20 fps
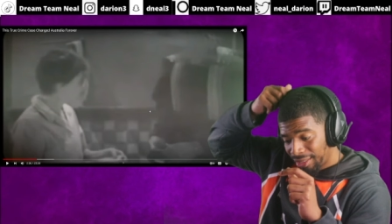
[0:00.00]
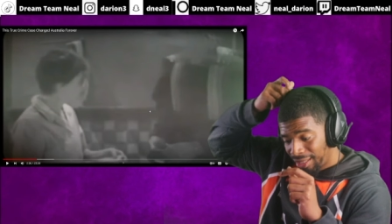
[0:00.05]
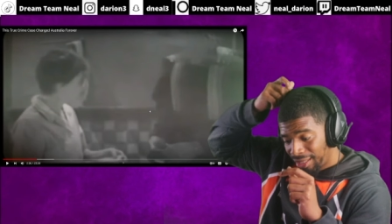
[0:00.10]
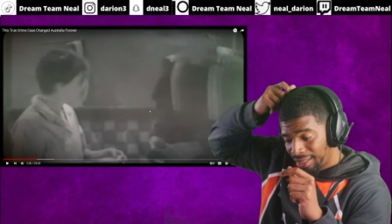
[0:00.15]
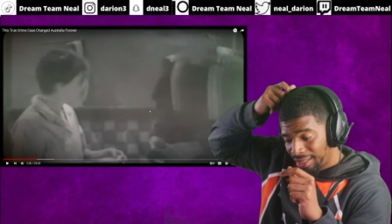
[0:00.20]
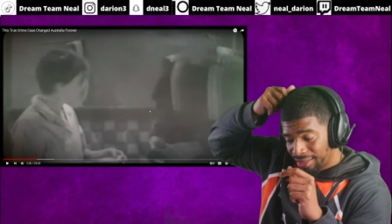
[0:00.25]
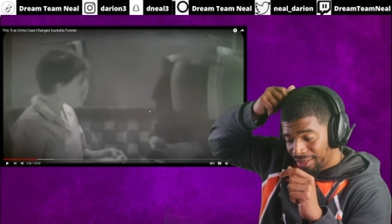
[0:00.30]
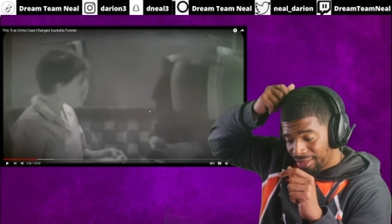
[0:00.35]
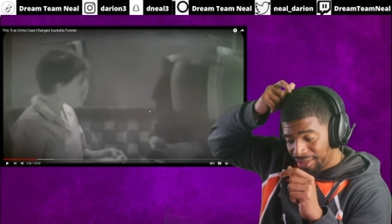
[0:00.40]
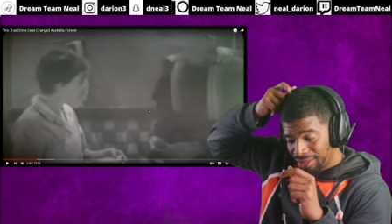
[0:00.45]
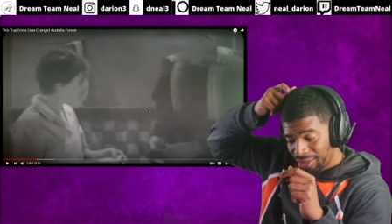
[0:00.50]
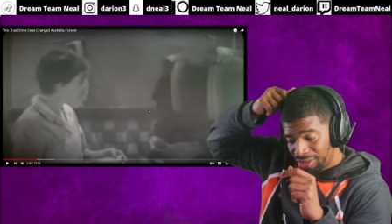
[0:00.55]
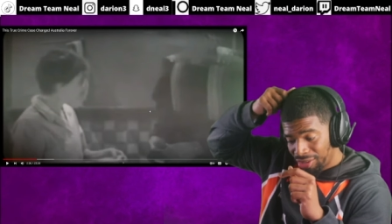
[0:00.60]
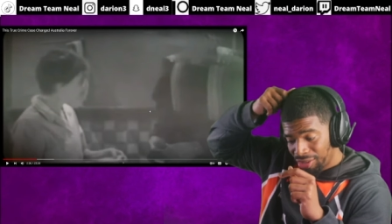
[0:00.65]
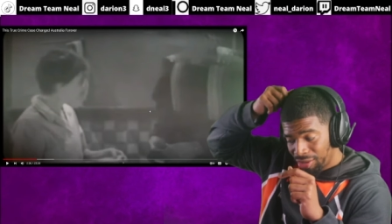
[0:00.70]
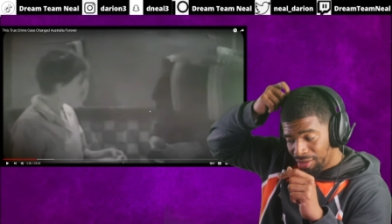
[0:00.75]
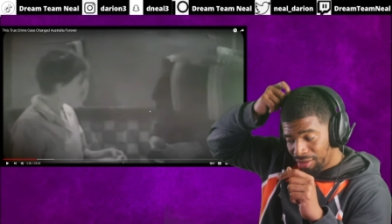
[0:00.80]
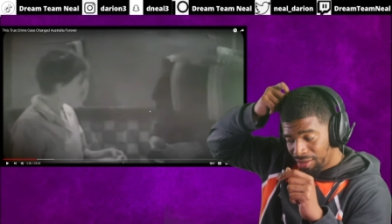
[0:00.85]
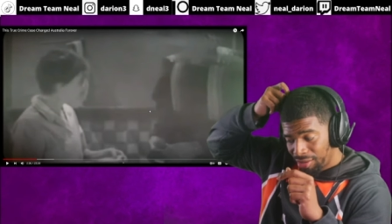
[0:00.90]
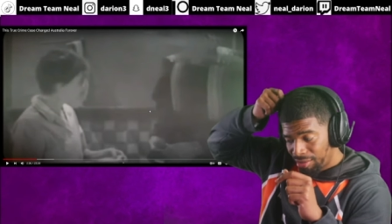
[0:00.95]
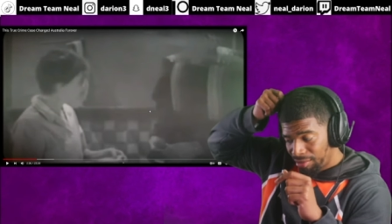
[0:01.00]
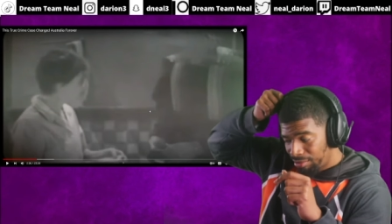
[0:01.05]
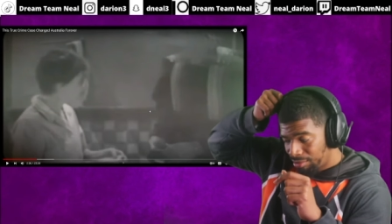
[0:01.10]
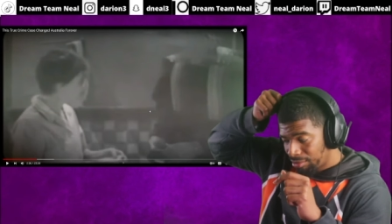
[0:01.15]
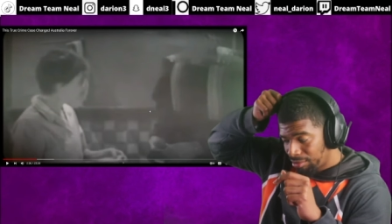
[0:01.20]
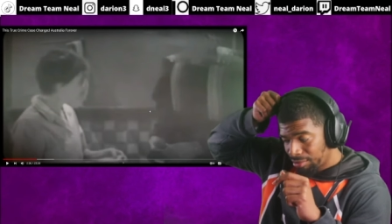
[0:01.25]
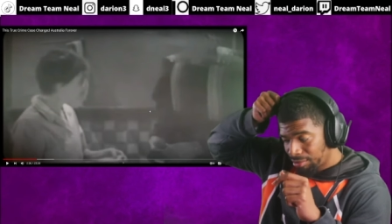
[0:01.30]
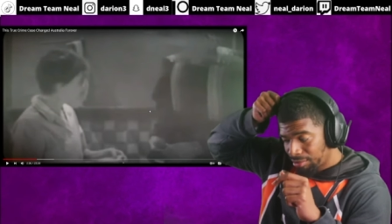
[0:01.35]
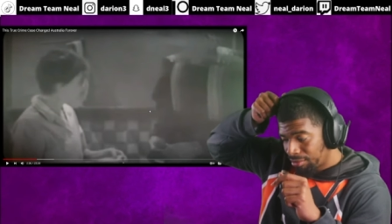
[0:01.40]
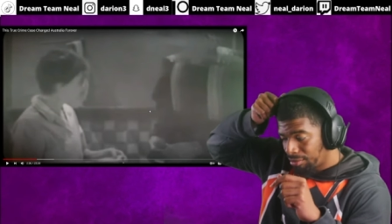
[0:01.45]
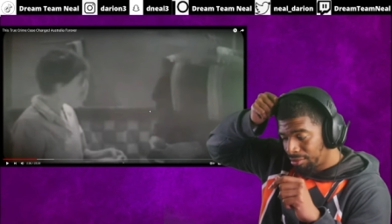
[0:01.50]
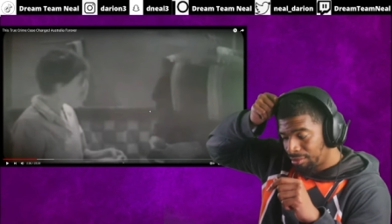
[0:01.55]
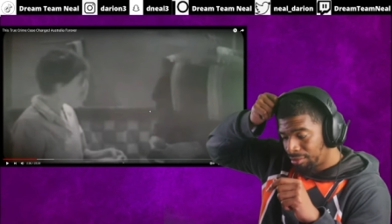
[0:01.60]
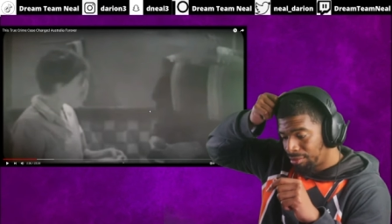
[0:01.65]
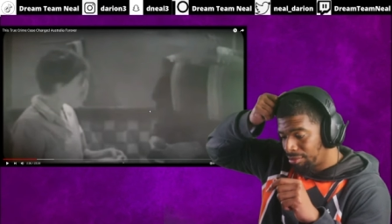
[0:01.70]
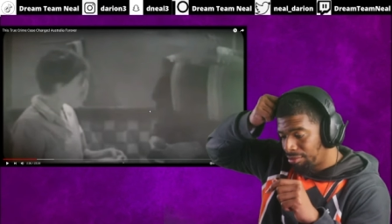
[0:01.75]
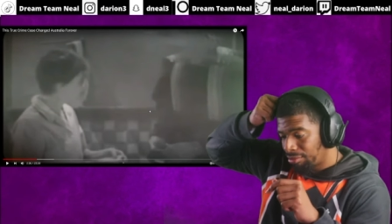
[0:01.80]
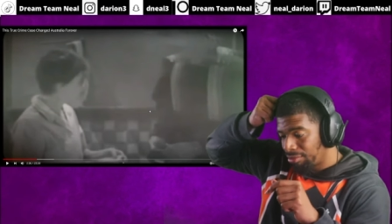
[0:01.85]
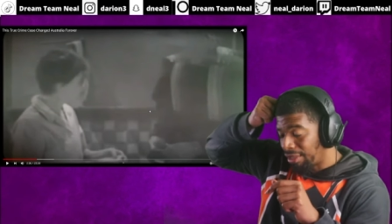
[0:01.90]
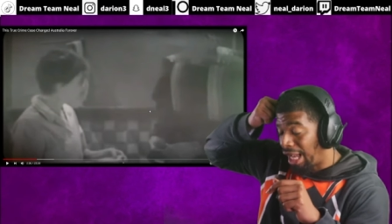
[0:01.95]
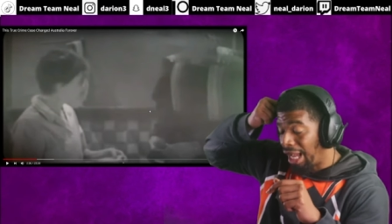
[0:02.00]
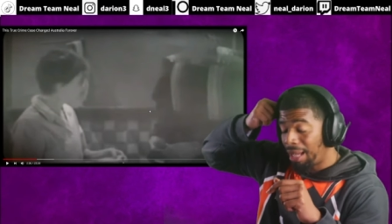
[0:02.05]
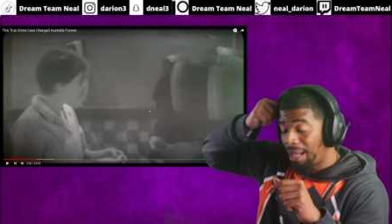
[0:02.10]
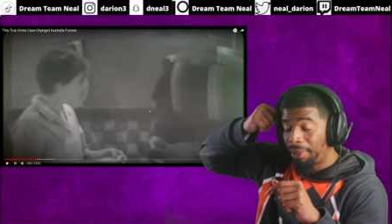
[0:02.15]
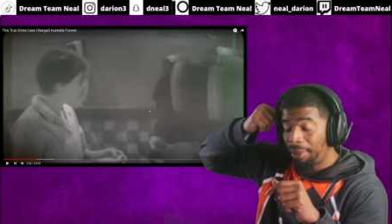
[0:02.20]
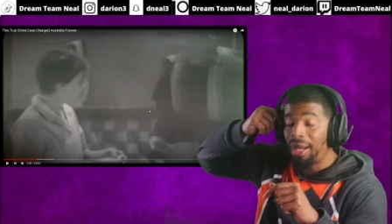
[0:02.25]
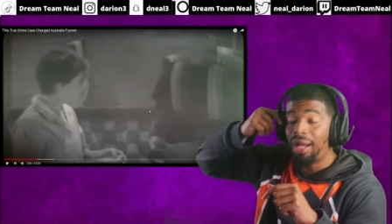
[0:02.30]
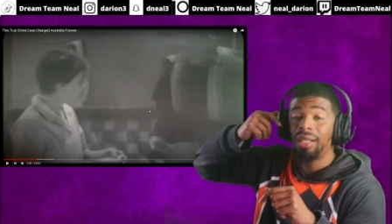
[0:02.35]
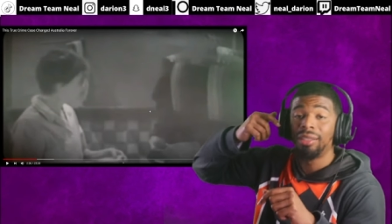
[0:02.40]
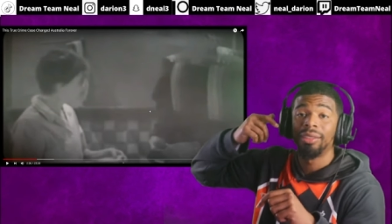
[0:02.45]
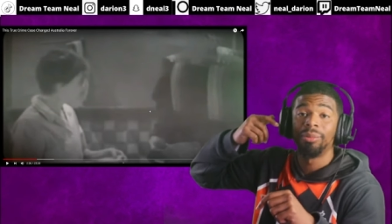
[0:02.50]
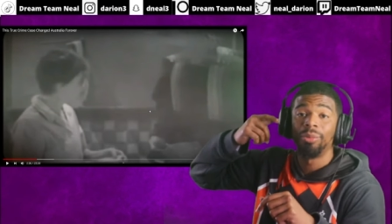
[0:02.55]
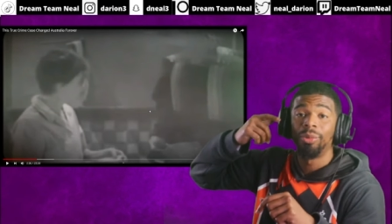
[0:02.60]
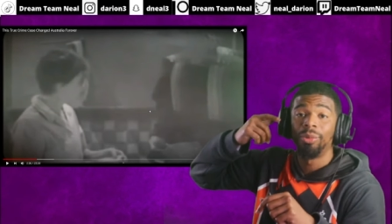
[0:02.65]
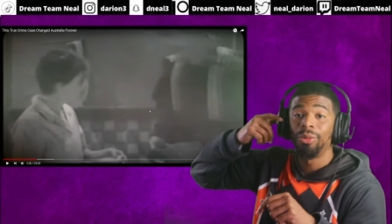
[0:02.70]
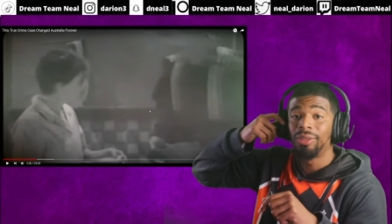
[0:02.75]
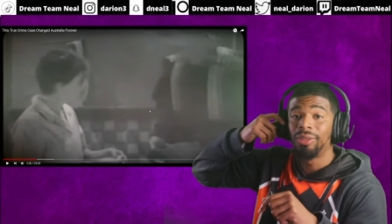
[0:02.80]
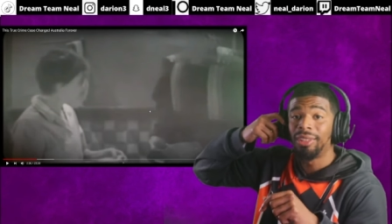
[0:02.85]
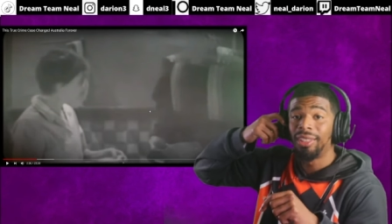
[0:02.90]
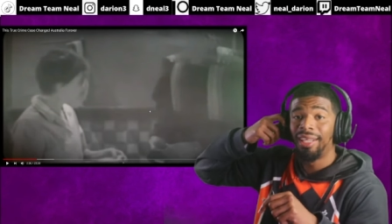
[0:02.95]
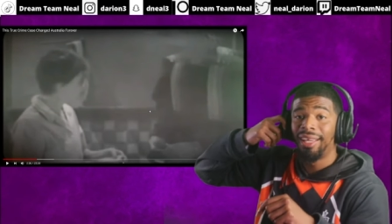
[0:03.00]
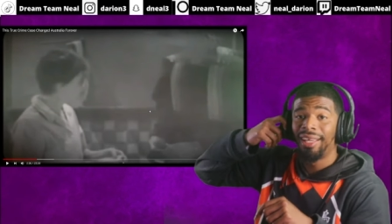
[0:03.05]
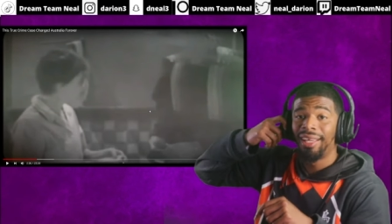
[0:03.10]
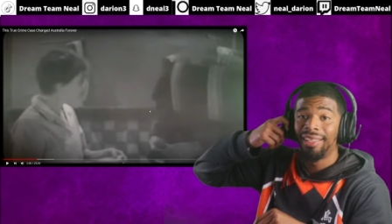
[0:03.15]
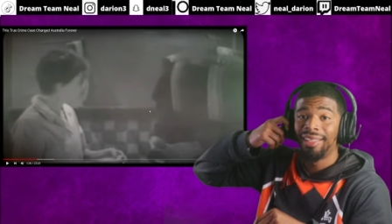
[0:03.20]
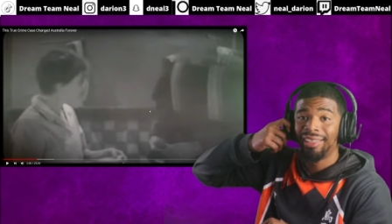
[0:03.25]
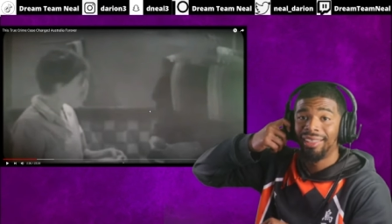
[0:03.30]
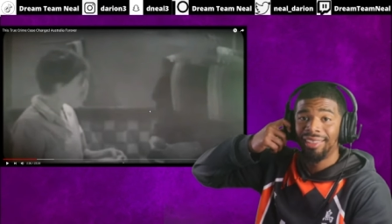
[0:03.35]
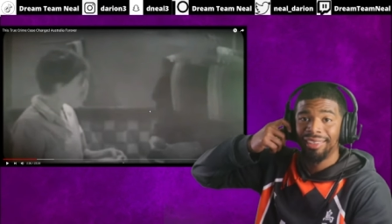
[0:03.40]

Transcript: that is not possible today.